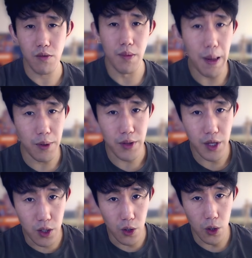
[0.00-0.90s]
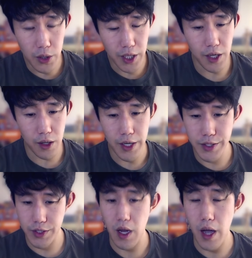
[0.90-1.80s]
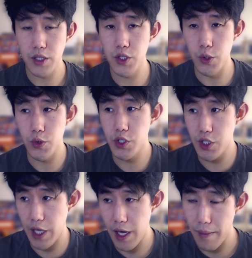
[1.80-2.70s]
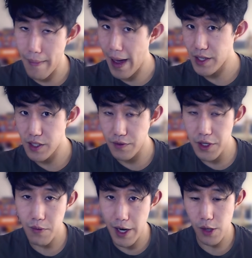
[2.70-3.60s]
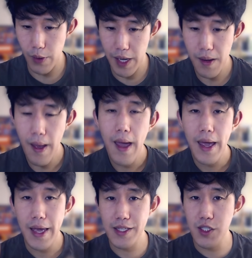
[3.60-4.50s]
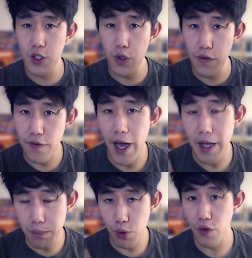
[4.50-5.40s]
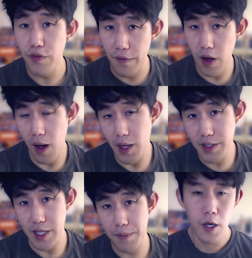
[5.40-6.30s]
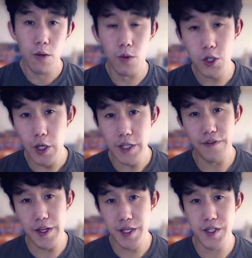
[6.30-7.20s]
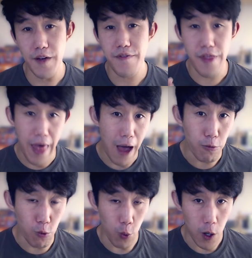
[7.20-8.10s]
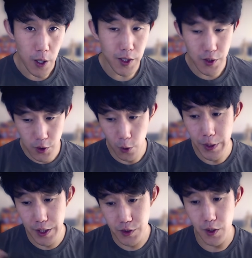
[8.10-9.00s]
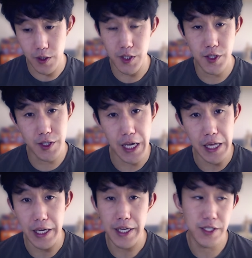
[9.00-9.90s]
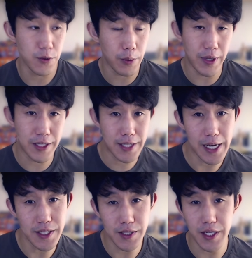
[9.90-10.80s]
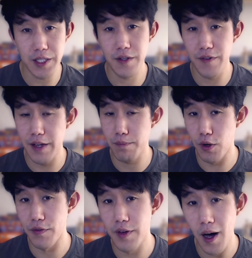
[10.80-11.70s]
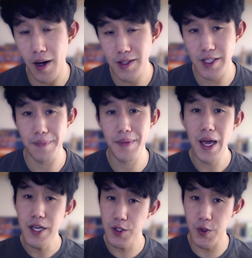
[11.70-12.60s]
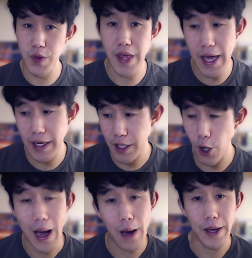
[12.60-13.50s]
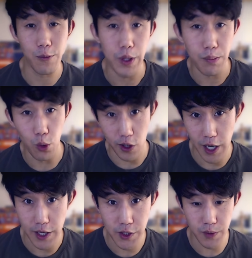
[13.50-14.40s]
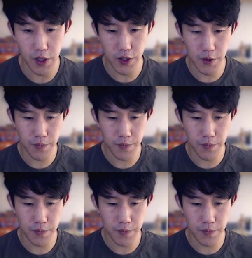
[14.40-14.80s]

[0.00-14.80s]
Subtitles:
Remember, the goal here is not to scale massively right away. It's to find proof of concept. We're trying to find the stuff that works so we can start to scale it. And so we want to test things, find proof of concept to then go out and win more customers.